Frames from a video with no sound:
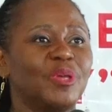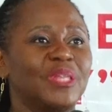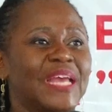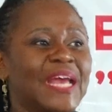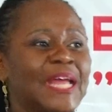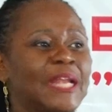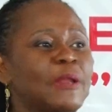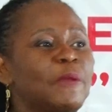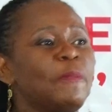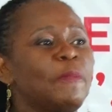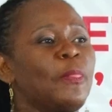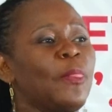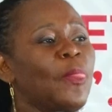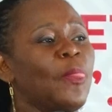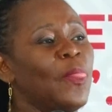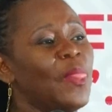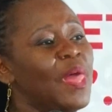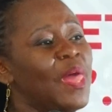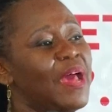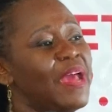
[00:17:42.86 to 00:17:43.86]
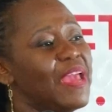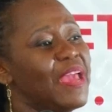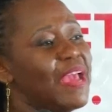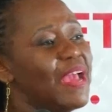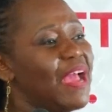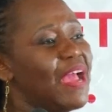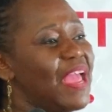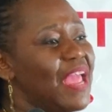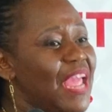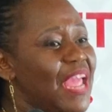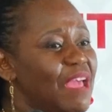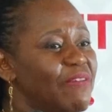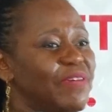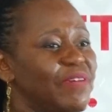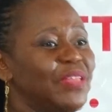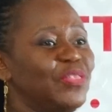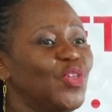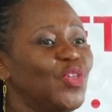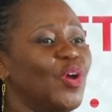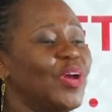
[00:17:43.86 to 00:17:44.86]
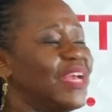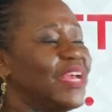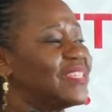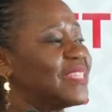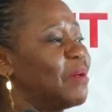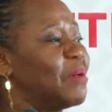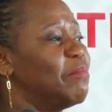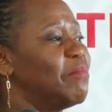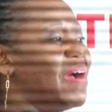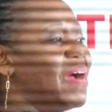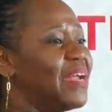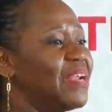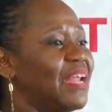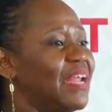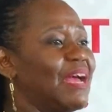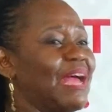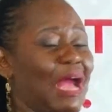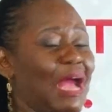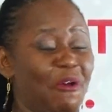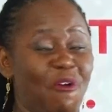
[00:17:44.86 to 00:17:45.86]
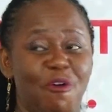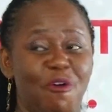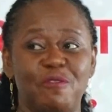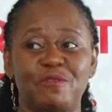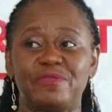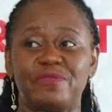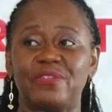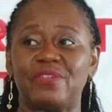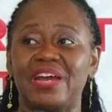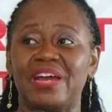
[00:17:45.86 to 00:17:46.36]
that even though it's a matter of